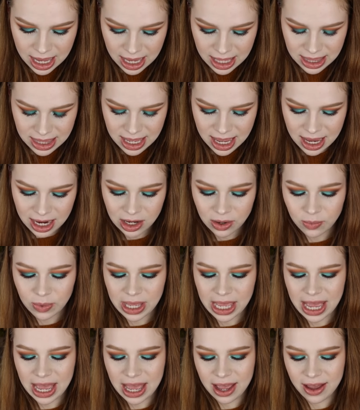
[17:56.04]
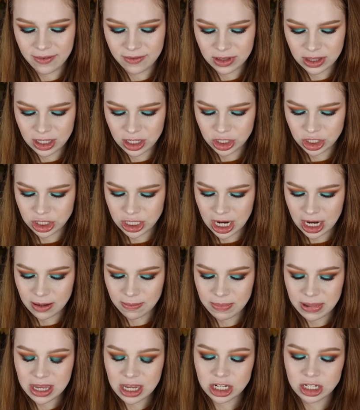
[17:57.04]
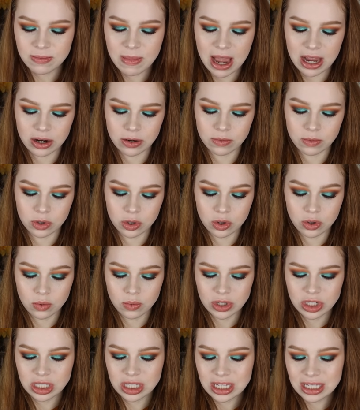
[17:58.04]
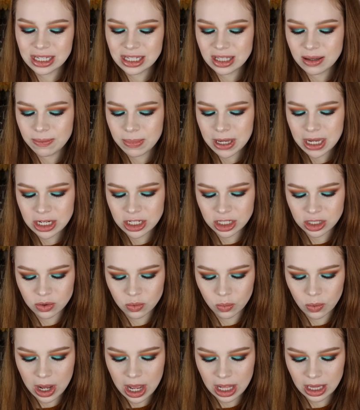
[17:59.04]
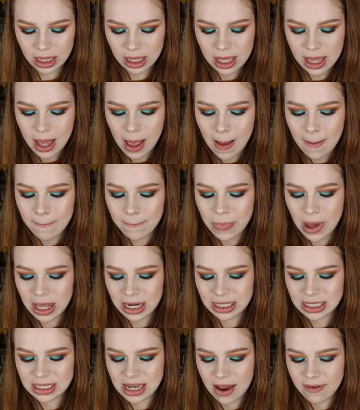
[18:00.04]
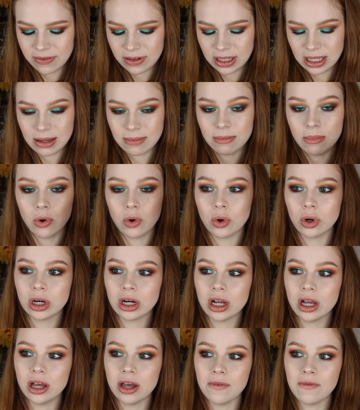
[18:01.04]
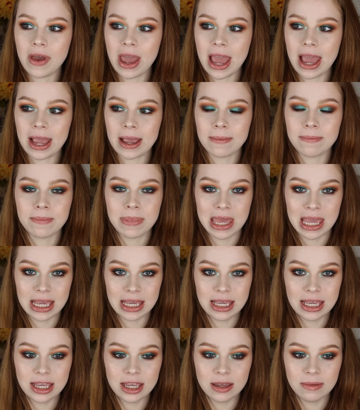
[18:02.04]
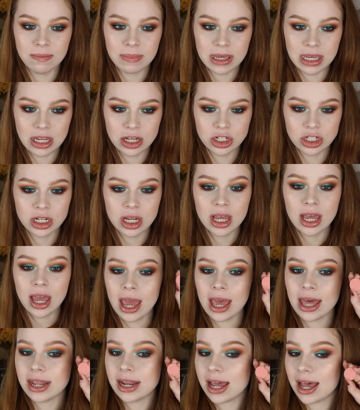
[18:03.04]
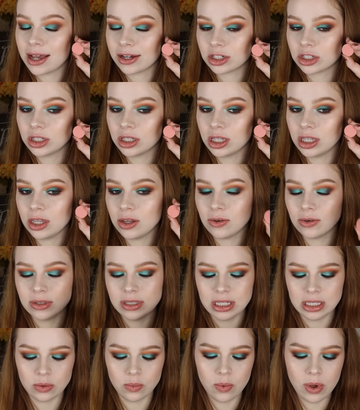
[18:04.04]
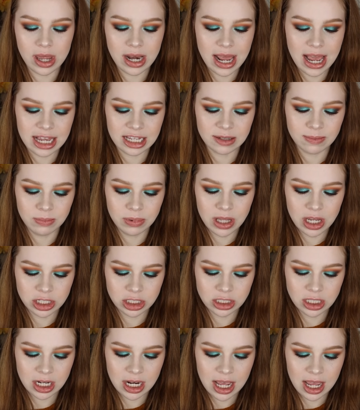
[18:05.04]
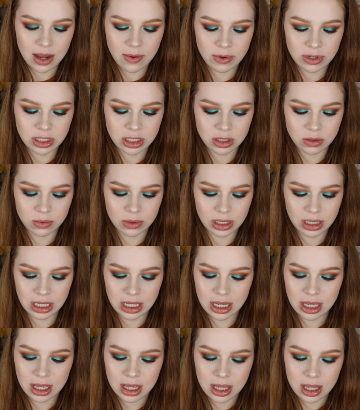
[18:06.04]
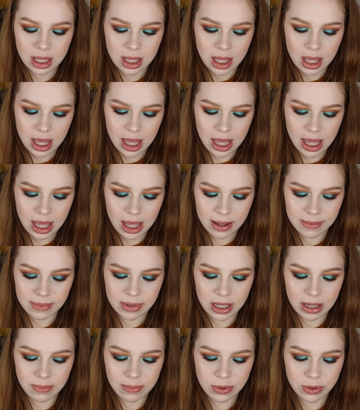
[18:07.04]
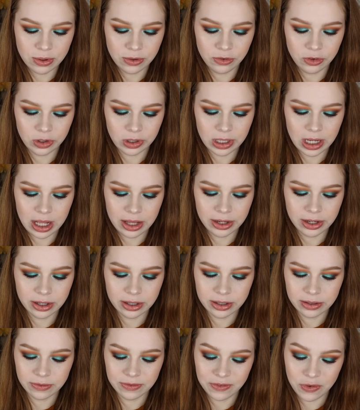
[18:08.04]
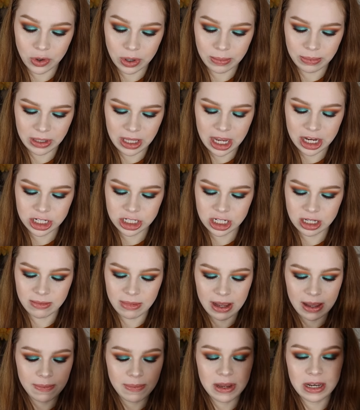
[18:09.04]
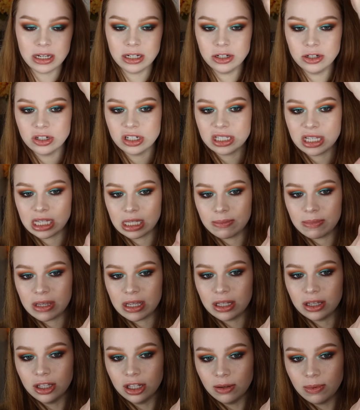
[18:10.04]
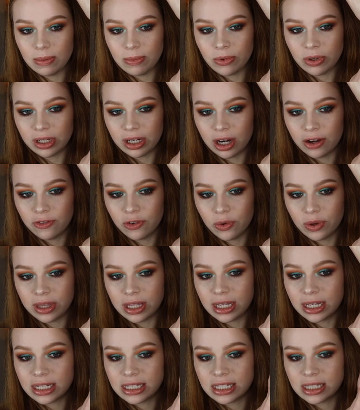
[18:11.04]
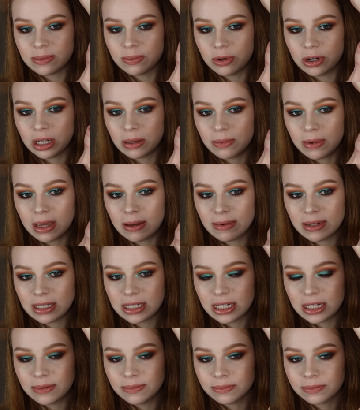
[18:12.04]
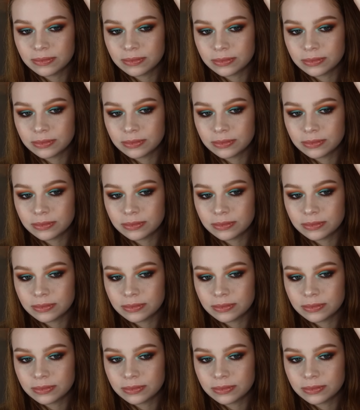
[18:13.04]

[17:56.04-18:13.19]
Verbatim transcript: And then we have the shade Peach Macaroon, which this is a peach as well, but it's definitely more of a pinky peach. And I actually used this one as blush today, which is really um, a beautiful color for blush. In my opinion, you just have to be a little bit more careful with it because it's pretty pigmented.